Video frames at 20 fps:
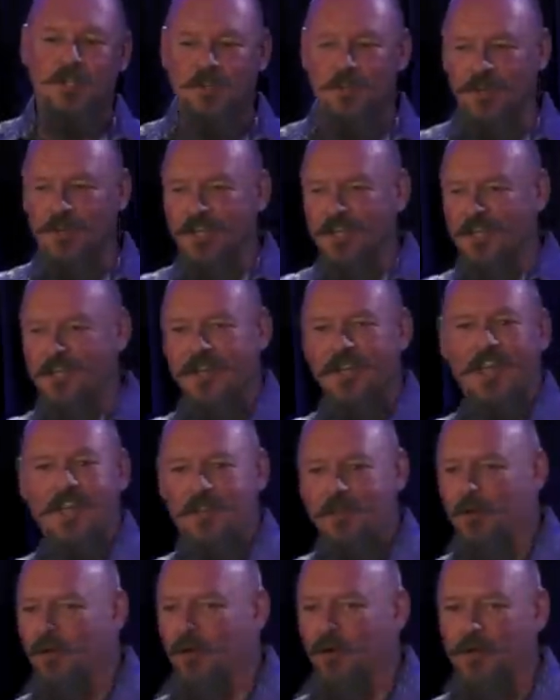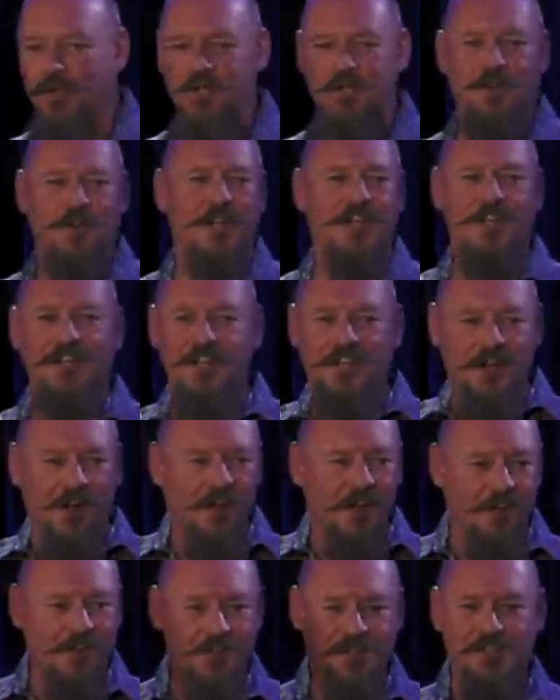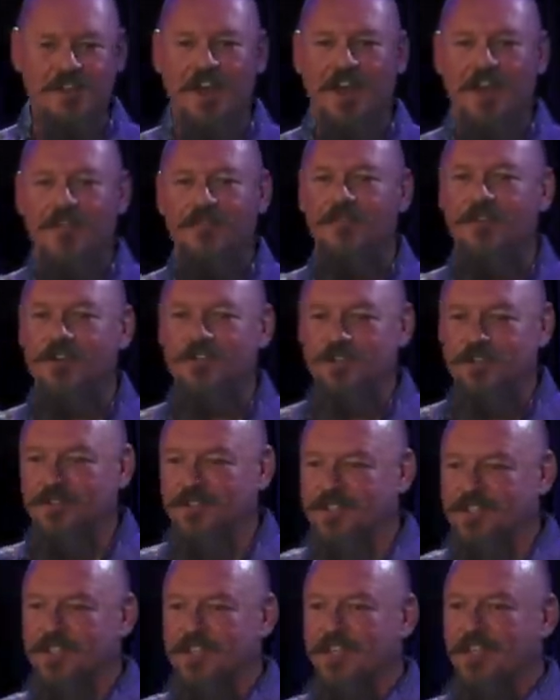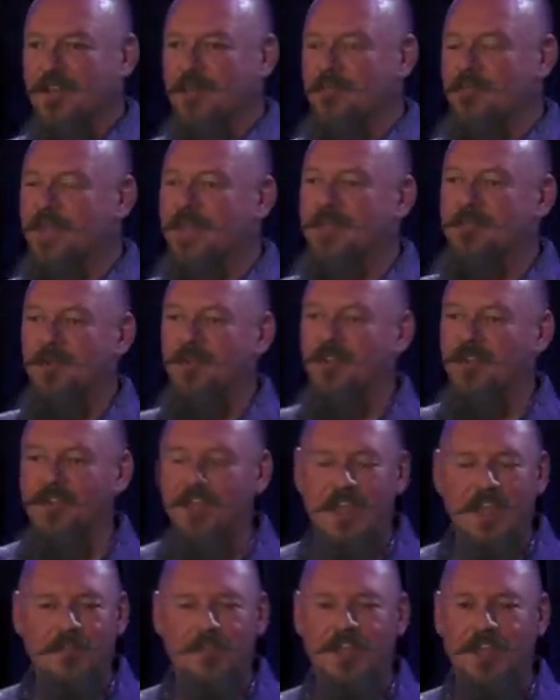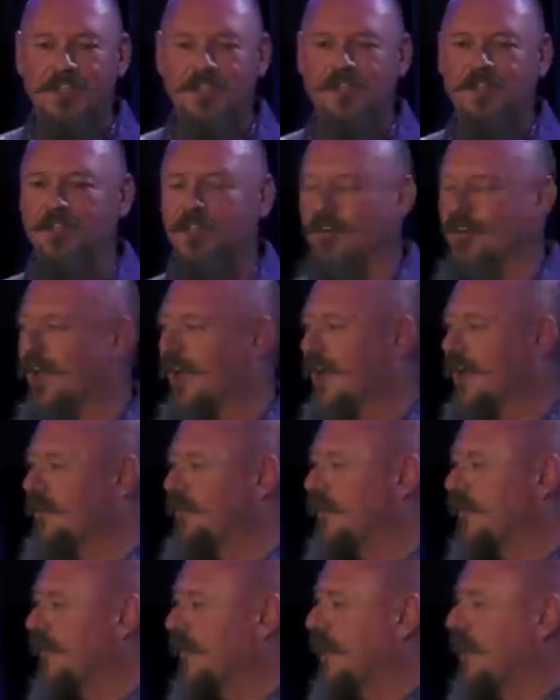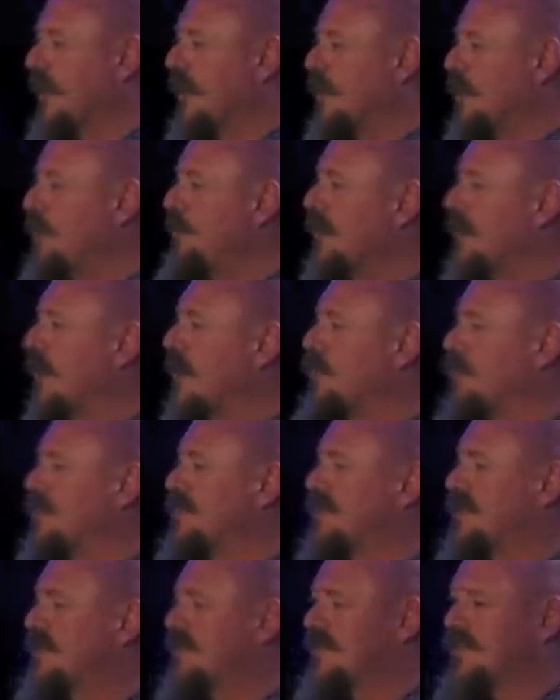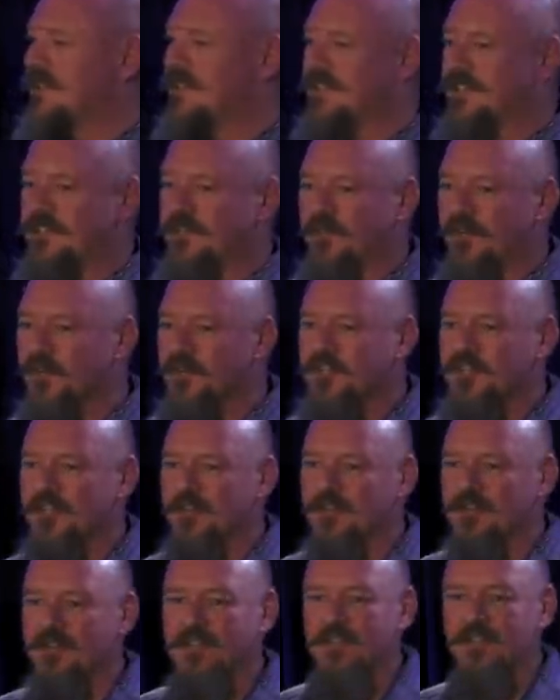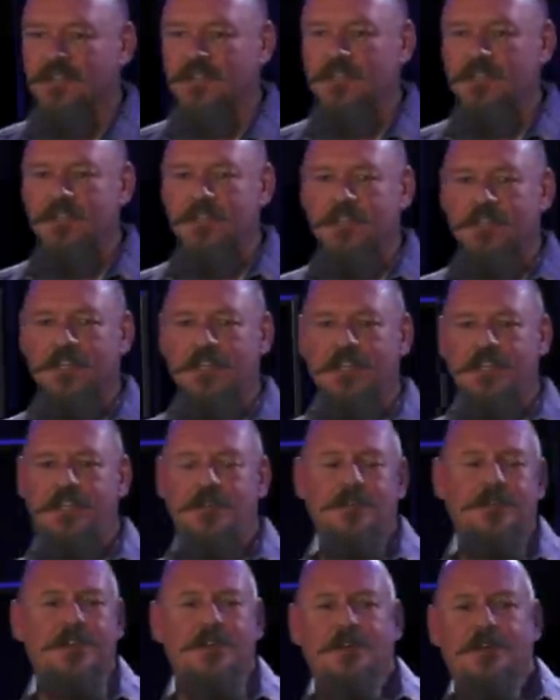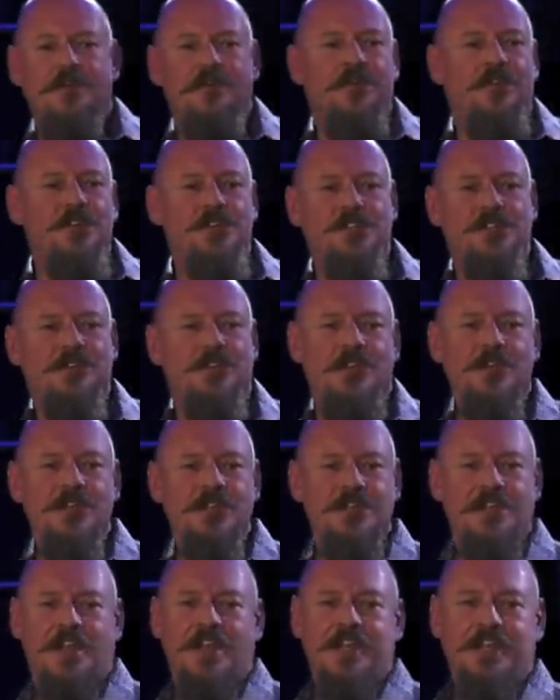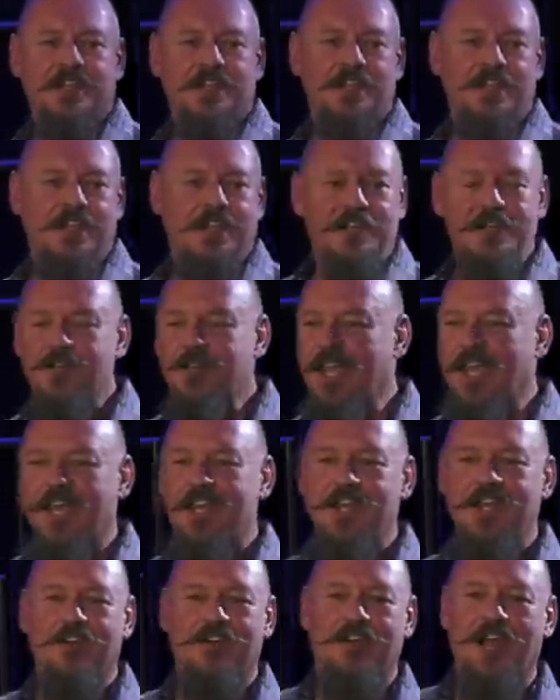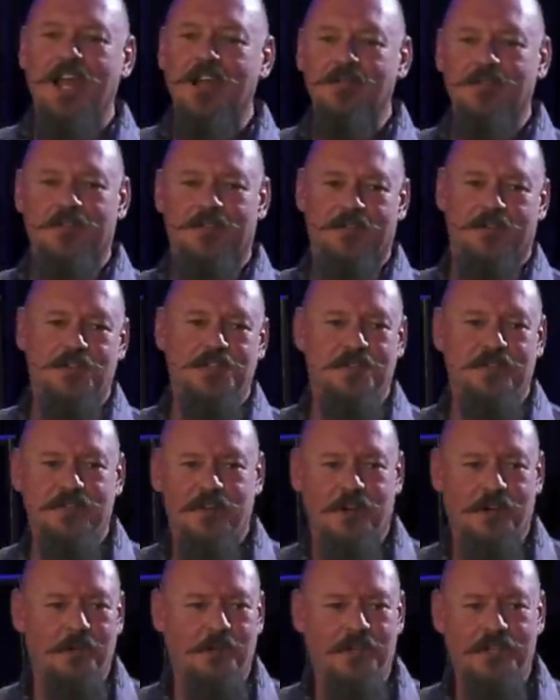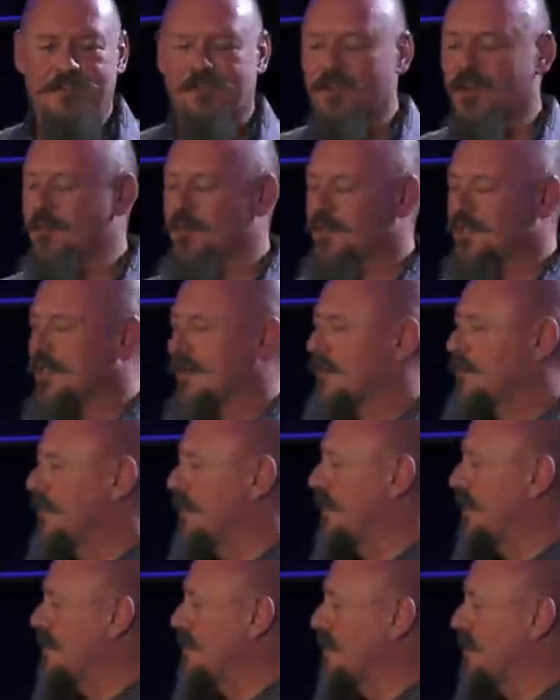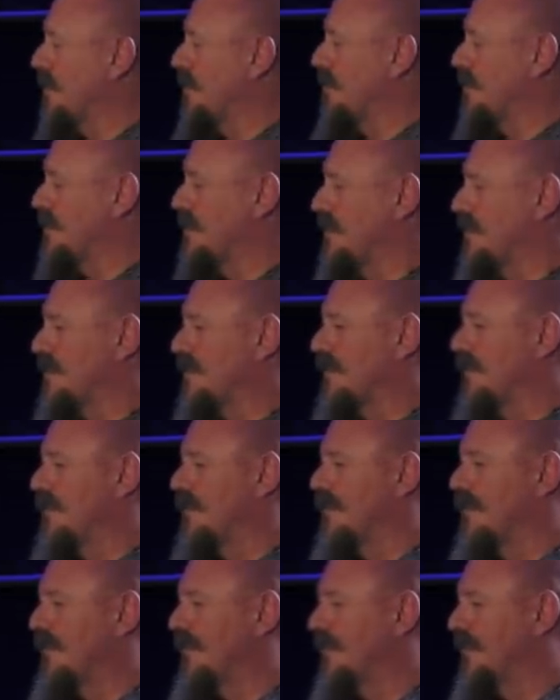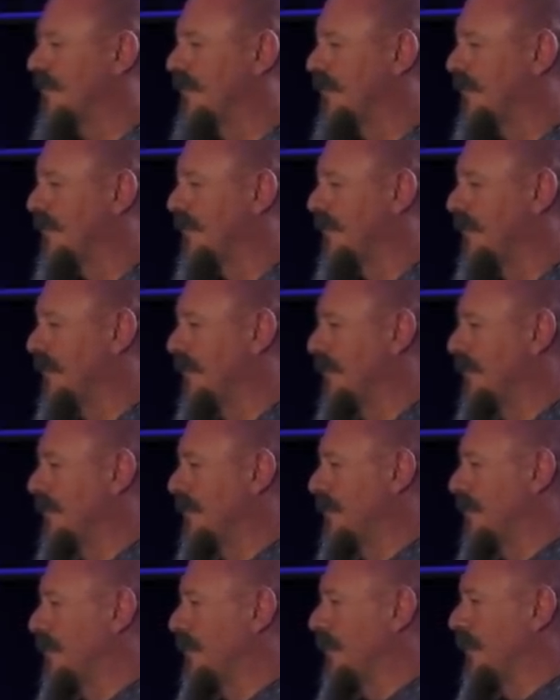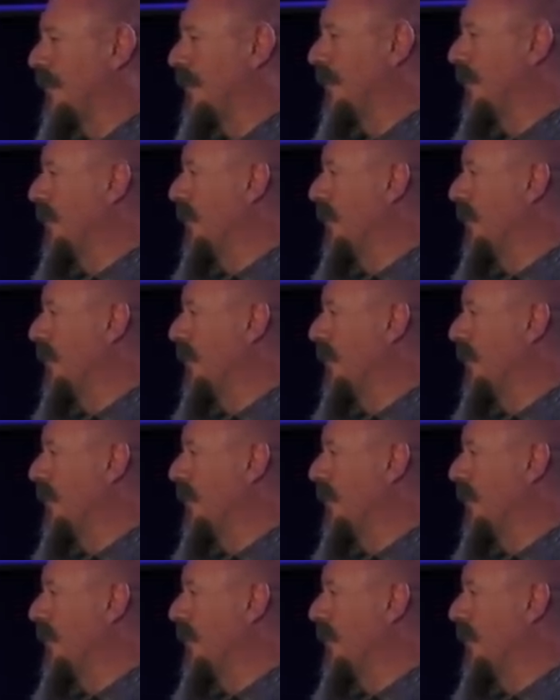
tree and, and the whore tree and you get all this non virtuous people and events in your life? You become resistant to virtue. You don't know what virtue looks like. You can not interact with virtue very well. It's very much like being insulin resistant. Okay?